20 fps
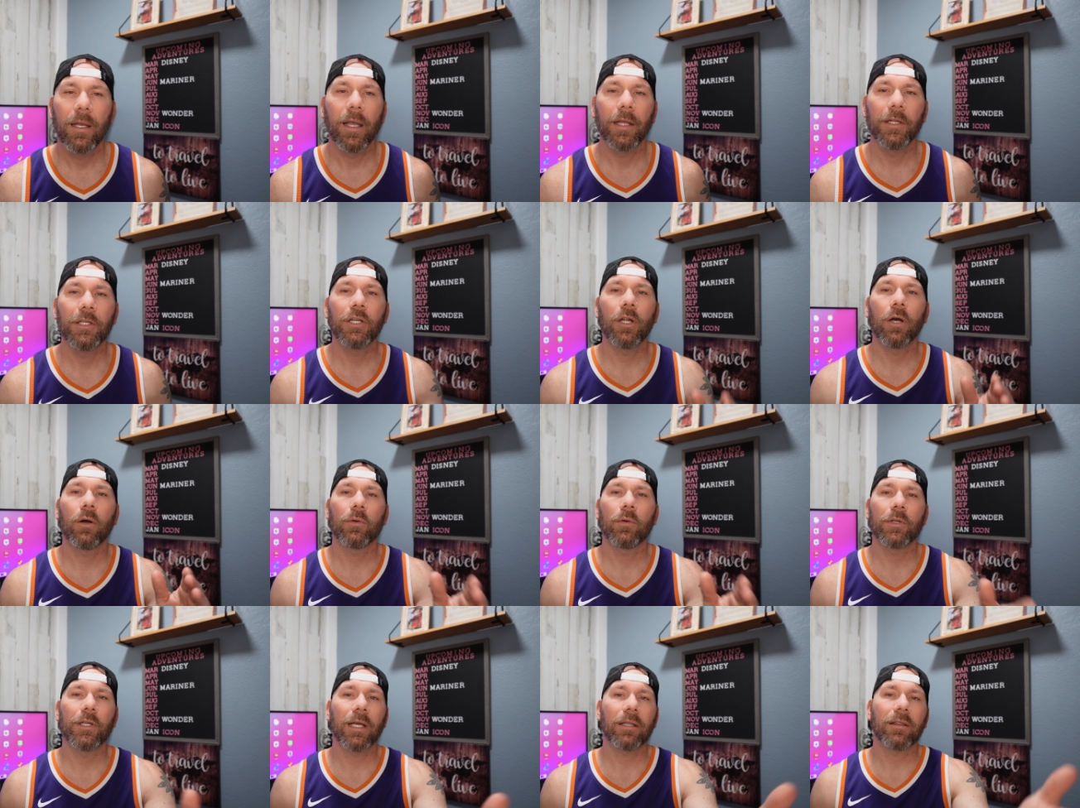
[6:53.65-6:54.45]
And you
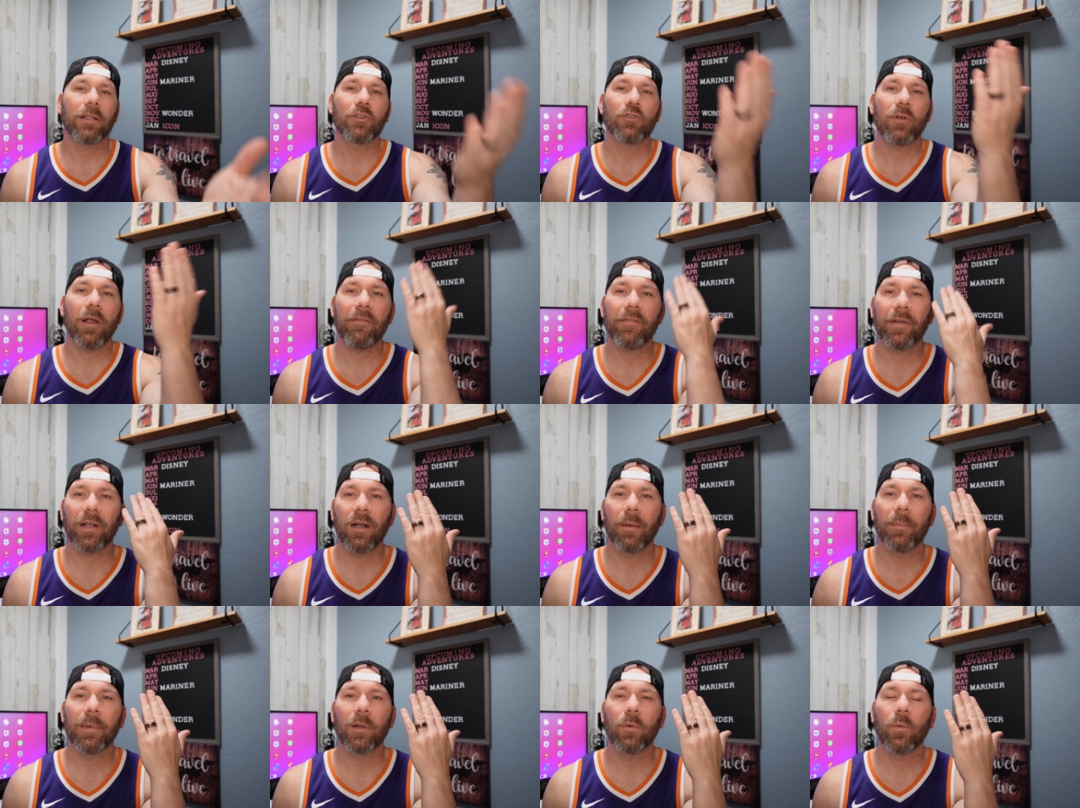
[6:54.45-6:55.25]
know, you got the traffic
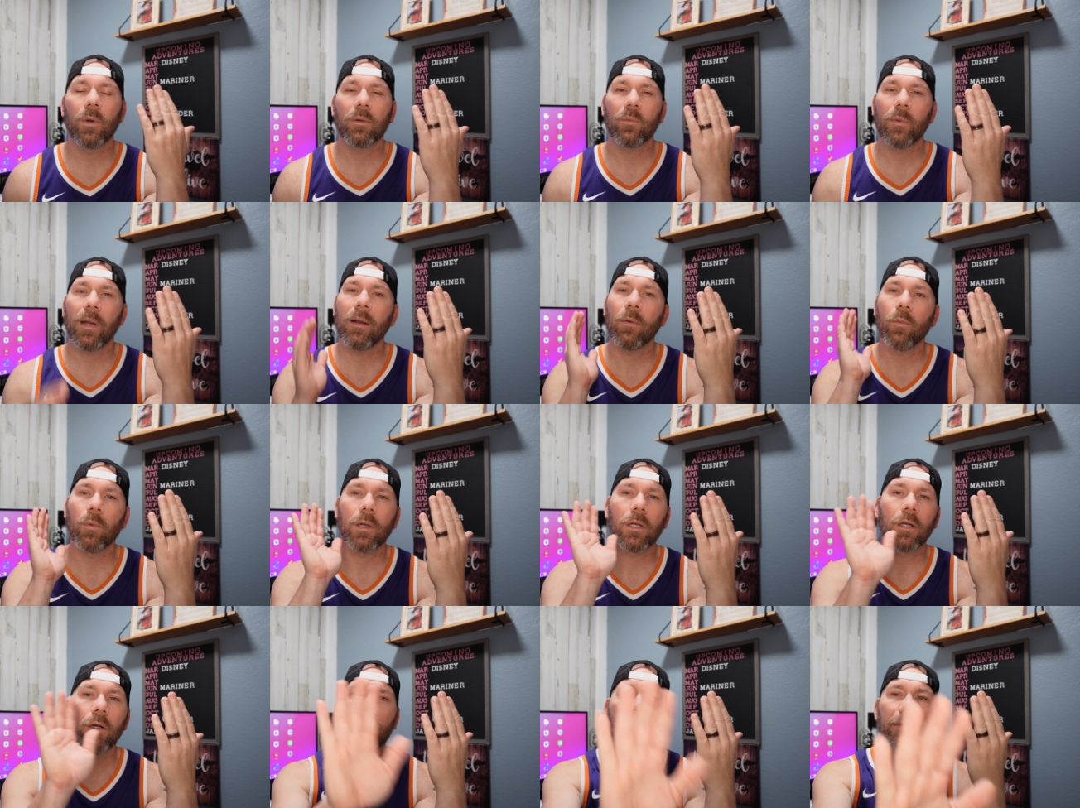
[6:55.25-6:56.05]
coming one way,
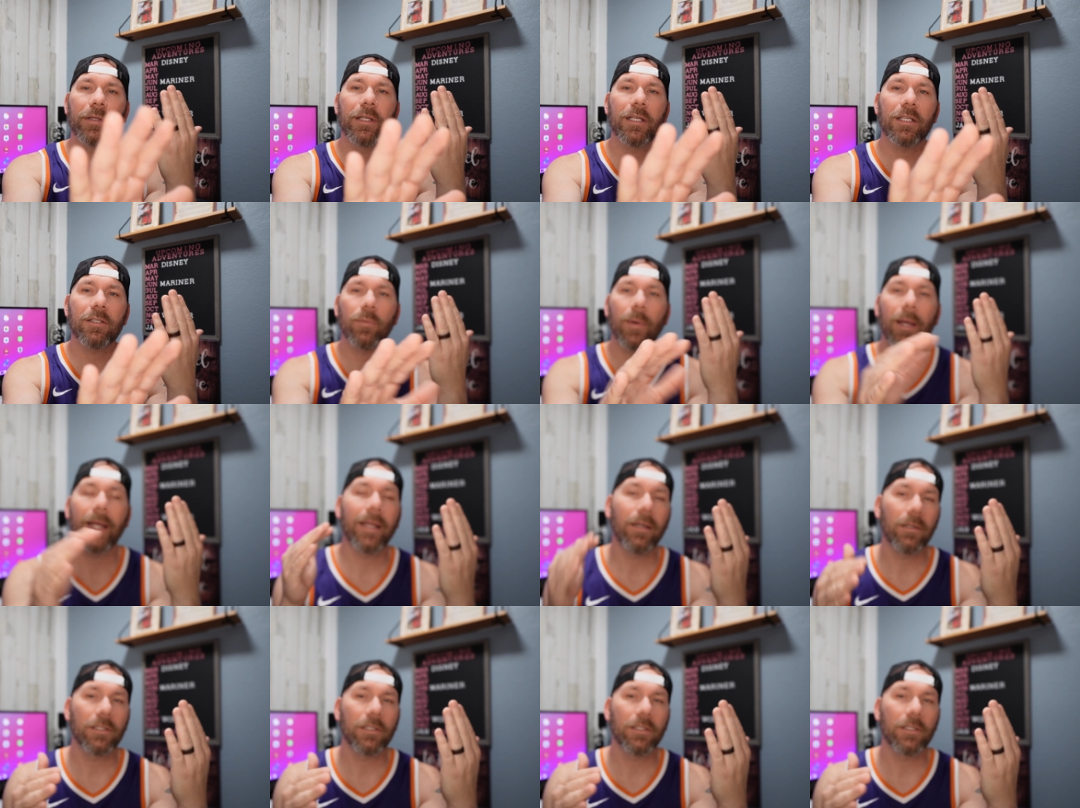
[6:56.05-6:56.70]
we're going this way,